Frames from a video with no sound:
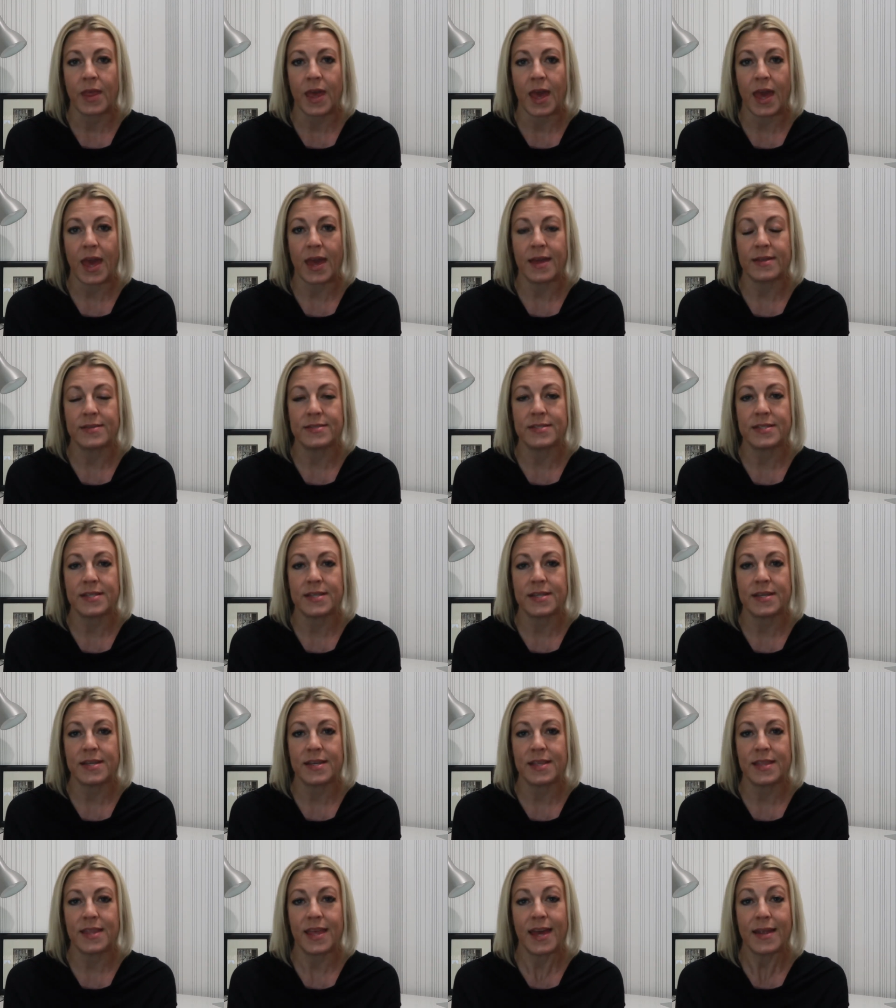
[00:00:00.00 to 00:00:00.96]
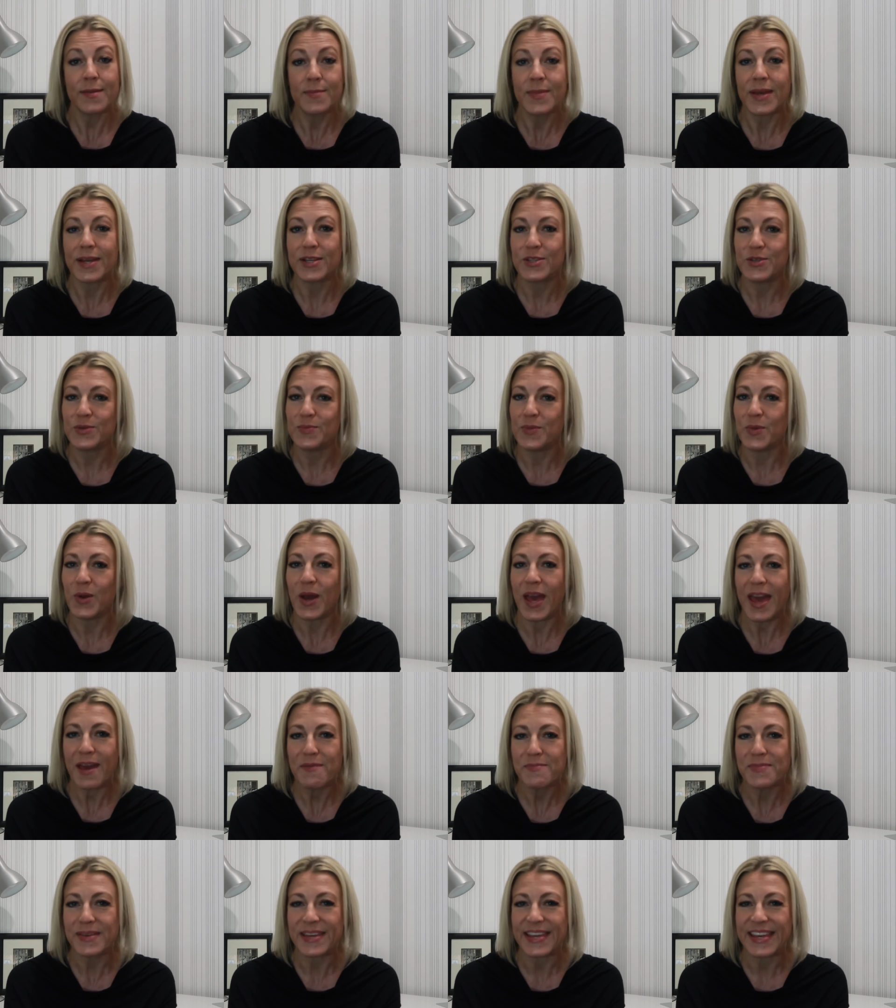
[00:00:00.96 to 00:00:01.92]
And that makes you more
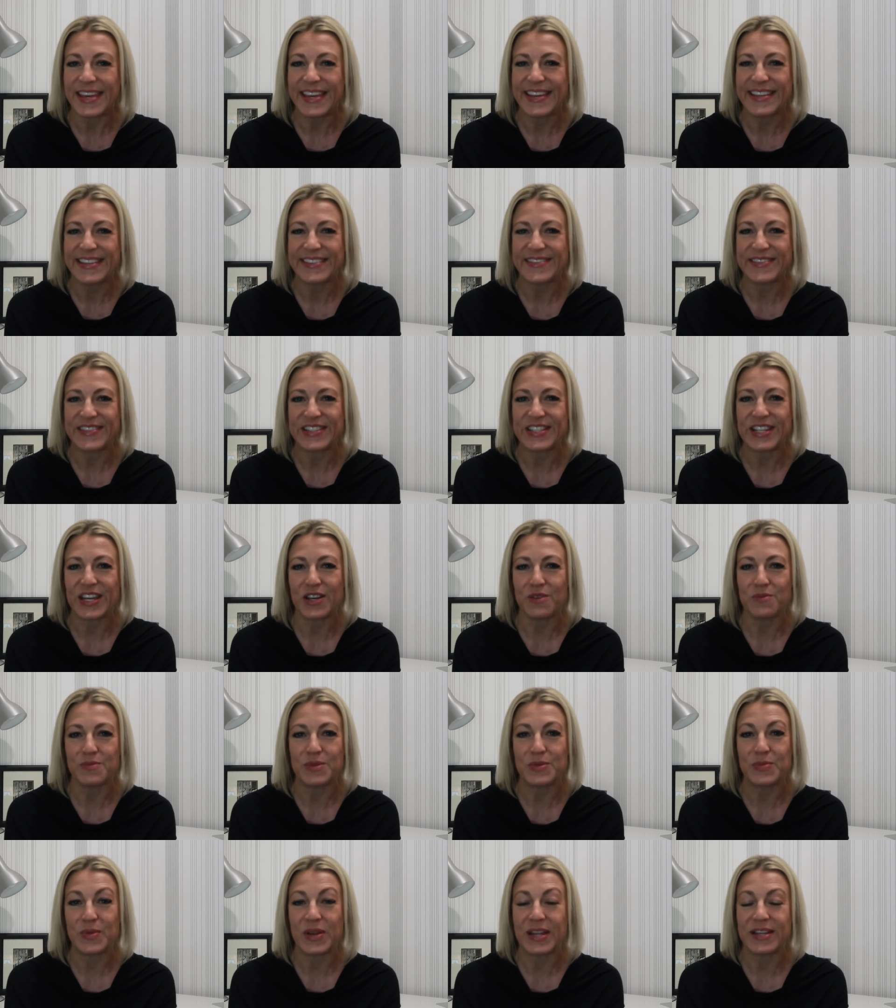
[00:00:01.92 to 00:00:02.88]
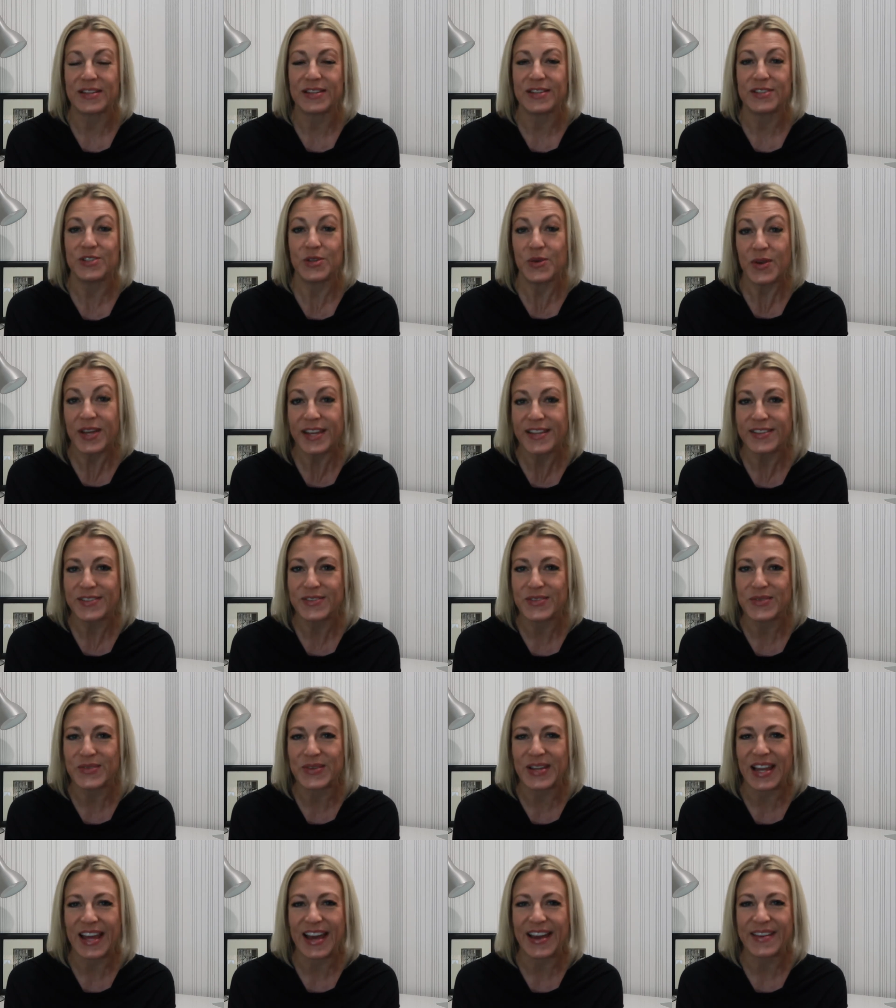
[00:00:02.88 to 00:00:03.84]
happy, which helps bring joy into
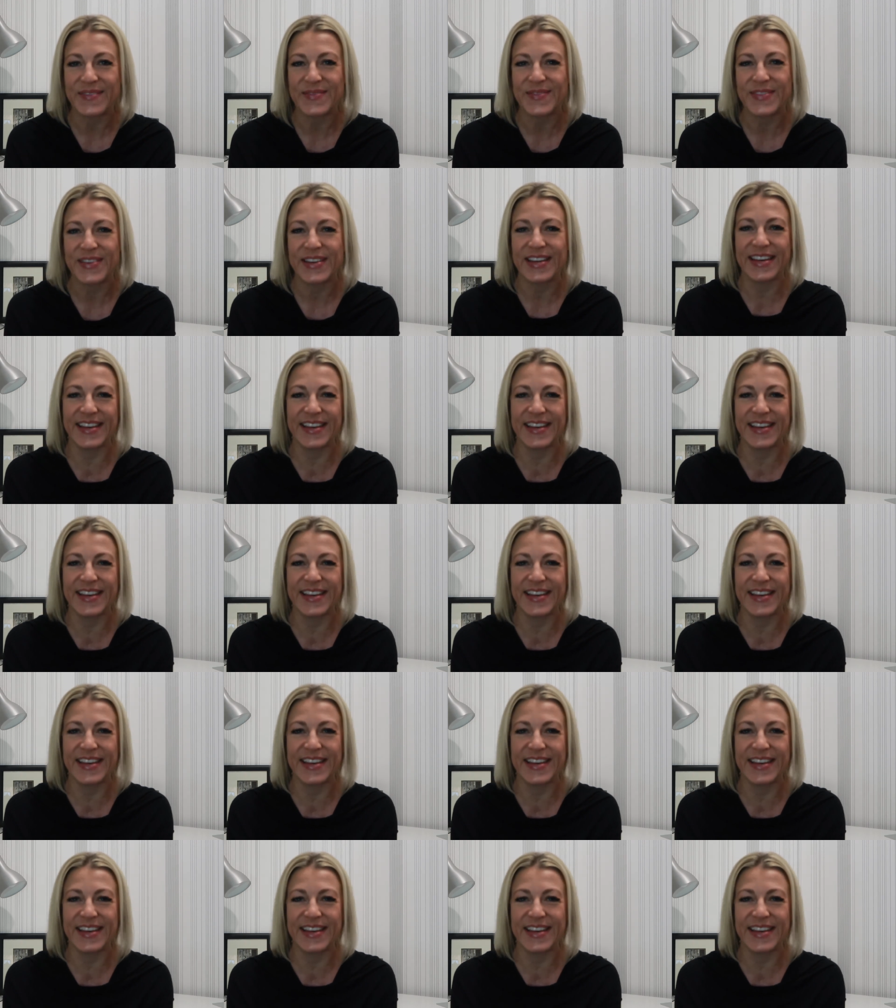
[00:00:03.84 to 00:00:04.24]
your life.